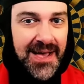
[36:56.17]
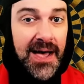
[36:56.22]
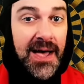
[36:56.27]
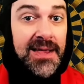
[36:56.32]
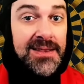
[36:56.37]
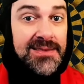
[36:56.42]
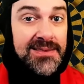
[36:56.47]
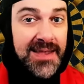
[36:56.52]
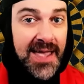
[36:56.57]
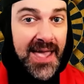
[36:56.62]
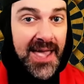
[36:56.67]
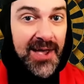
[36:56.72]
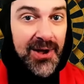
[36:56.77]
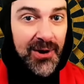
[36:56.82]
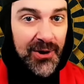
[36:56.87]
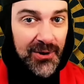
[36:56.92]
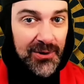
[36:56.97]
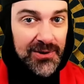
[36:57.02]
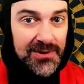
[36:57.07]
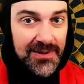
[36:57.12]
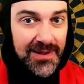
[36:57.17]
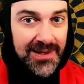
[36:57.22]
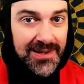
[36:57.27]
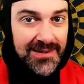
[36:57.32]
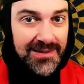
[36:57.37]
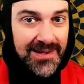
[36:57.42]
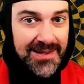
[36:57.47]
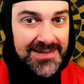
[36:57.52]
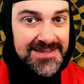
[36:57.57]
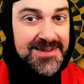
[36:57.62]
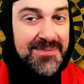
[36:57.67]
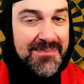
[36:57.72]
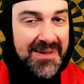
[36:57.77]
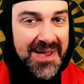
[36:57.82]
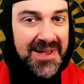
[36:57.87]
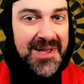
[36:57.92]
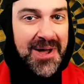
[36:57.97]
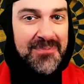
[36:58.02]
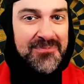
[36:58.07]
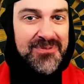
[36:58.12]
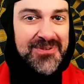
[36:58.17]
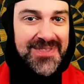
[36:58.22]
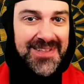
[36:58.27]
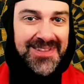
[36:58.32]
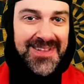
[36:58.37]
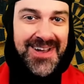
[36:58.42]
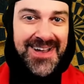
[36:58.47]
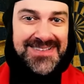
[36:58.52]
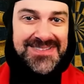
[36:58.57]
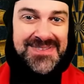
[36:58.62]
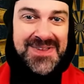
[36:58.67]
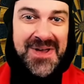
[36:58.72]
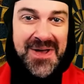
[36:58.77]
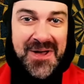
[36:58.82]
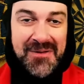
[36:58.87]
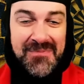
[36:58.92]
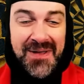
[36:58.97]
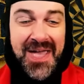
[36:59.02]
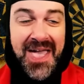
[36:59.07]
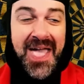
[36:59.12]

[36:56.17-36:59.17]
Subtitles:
a day early to make up for the lost time,